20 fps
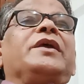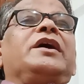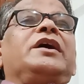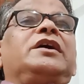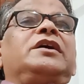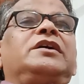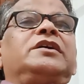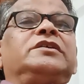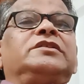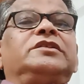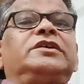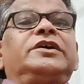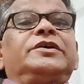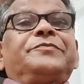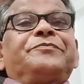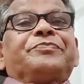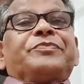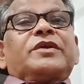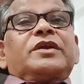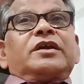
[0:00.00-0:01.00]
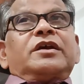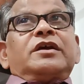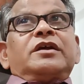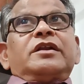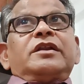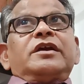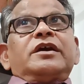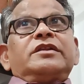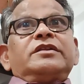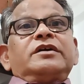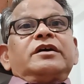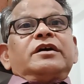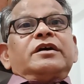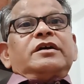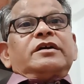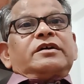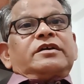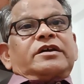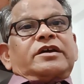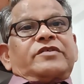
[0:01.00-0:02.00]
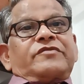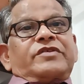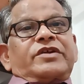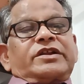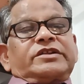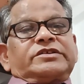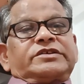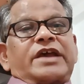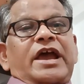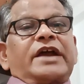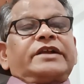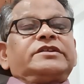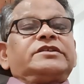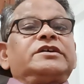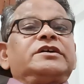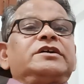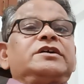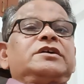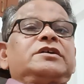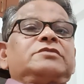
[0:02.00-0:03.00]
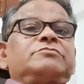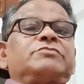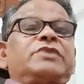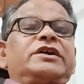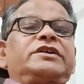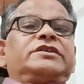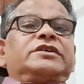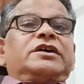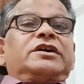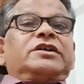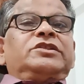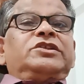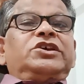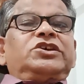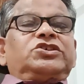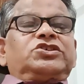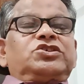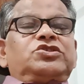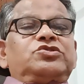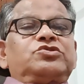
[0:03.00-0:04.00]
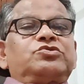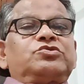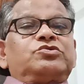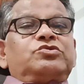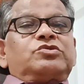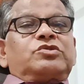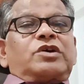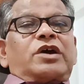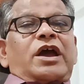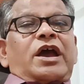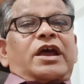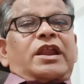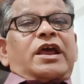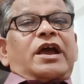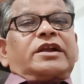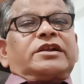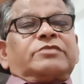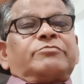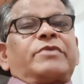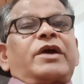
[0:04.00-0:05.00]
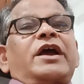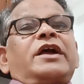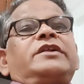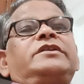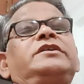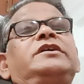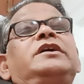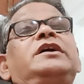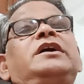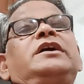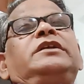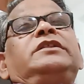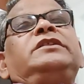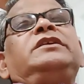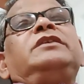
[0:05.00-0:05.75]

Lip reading: in the Indian Evidence Act. But this new enactment, the